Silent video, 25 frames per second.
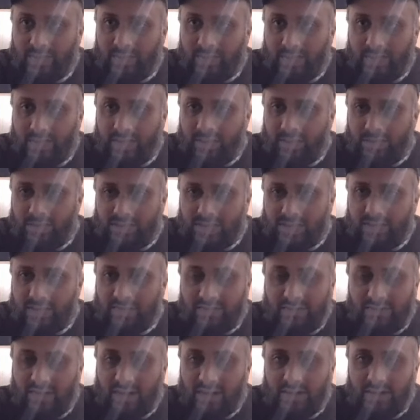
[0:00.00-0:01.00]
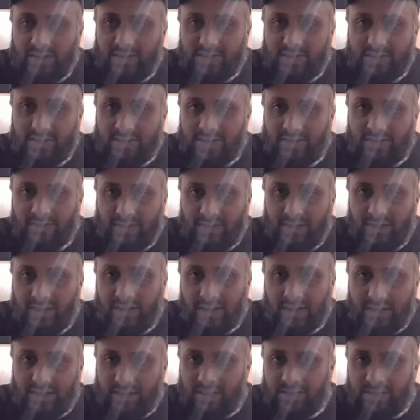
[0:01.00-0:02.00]
there was some fungus or something like
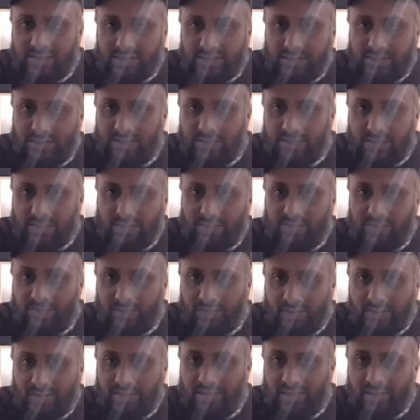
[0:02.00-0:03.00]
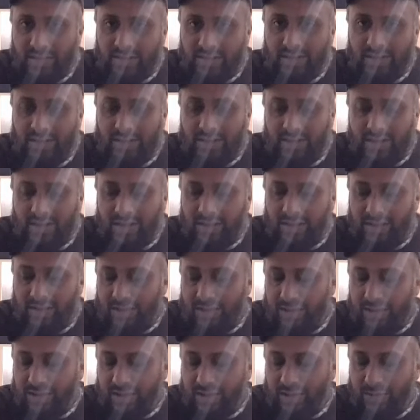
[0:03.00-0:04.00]
that they used to put on their
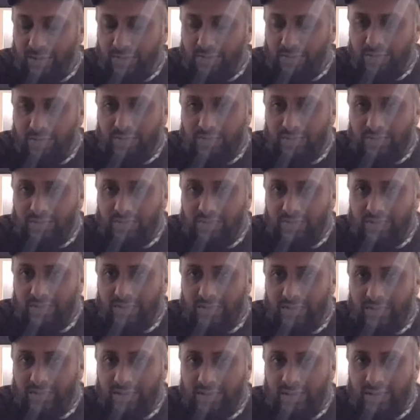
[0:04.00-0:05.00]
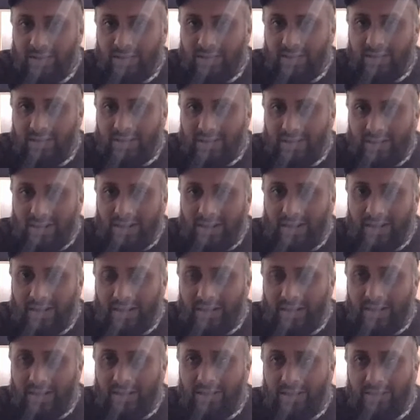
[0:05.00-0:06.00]
wounds,
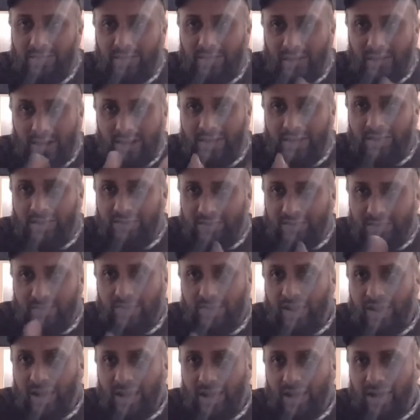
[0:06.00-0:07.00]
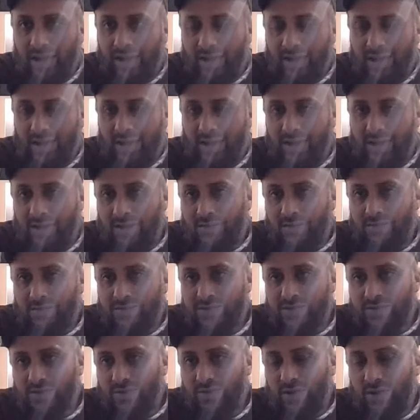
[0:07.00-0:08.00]
and it's from that.
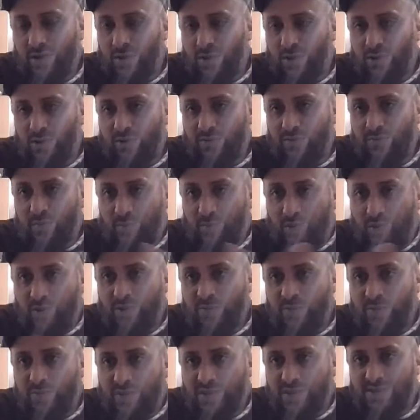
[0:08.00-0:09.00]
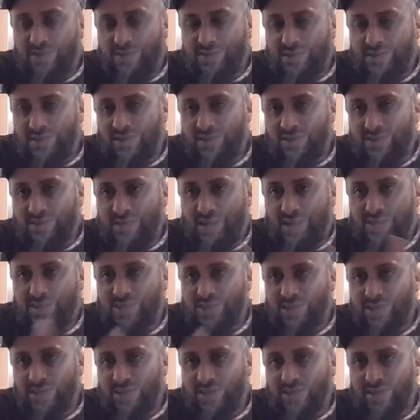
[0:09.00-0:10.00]
So a lot of modern medicine is
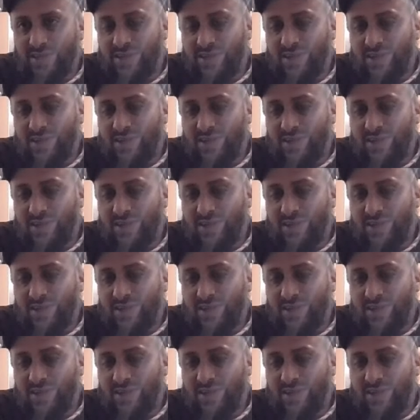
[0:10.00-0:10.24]
actually